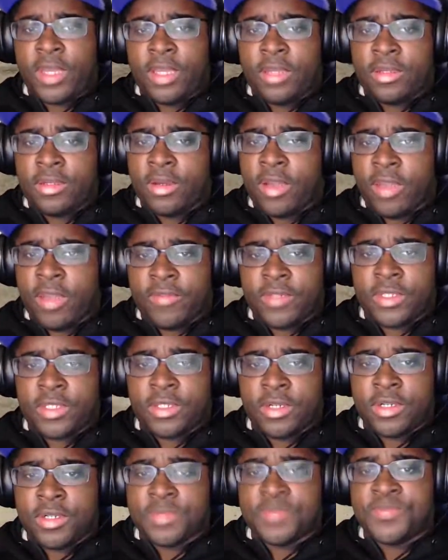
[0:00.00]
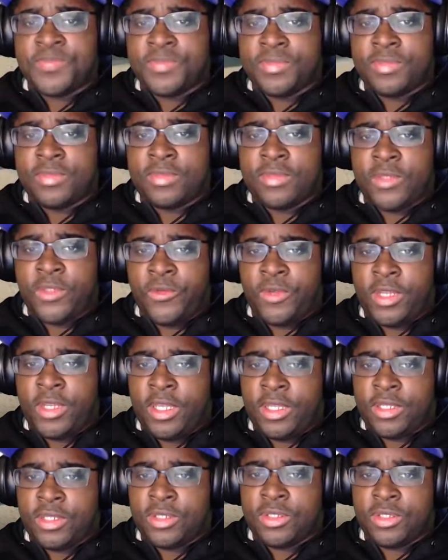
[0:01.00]
your avatar, you will
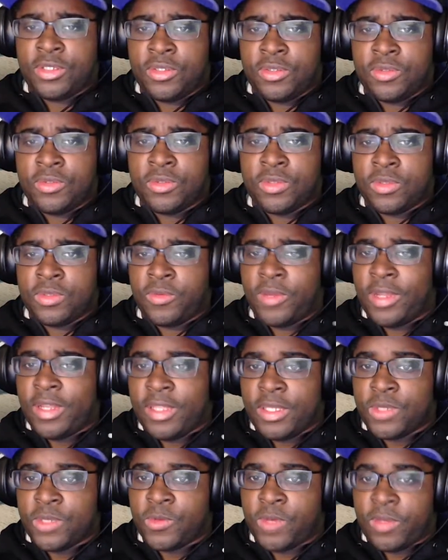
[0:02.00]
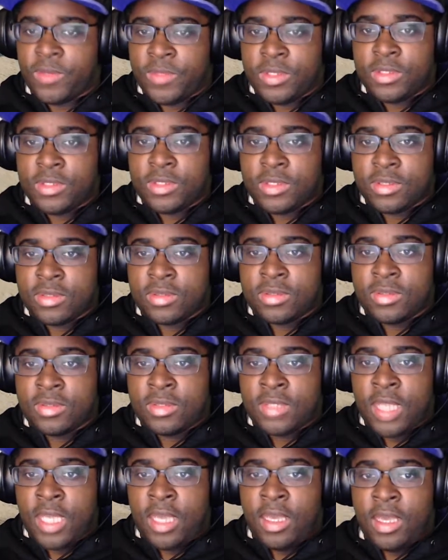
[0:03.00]
need to choose one of these weapons.
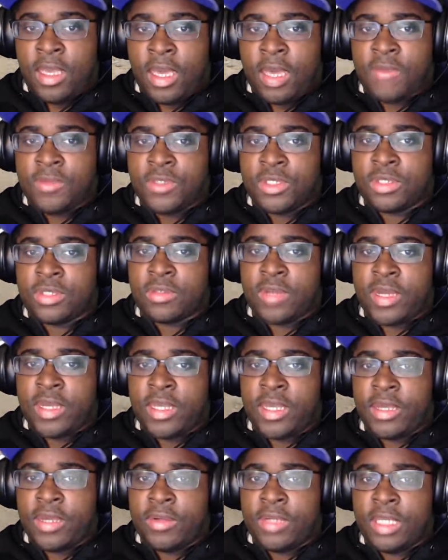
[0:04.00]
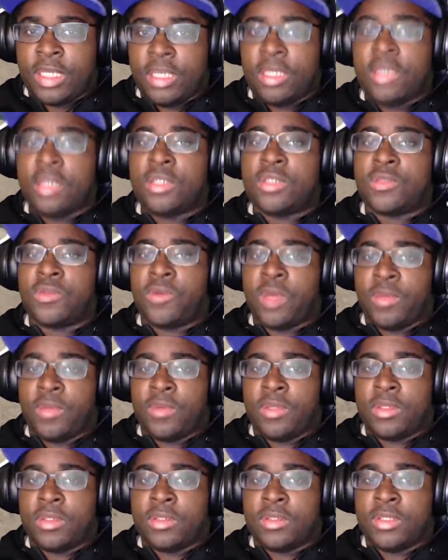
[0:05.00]
I would try out each
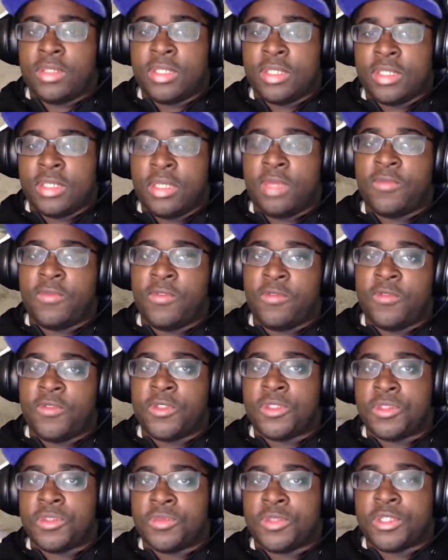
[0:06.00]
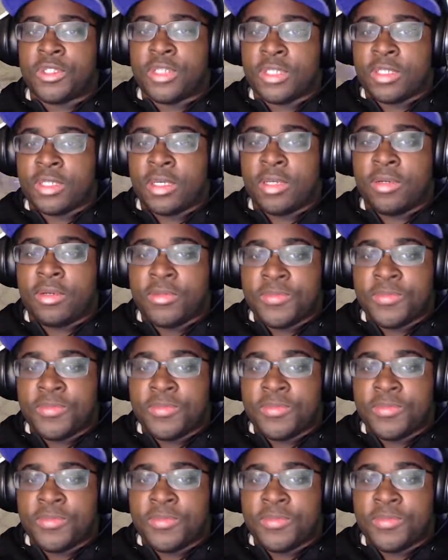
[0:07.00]
weapon to see if it fits your playstyle.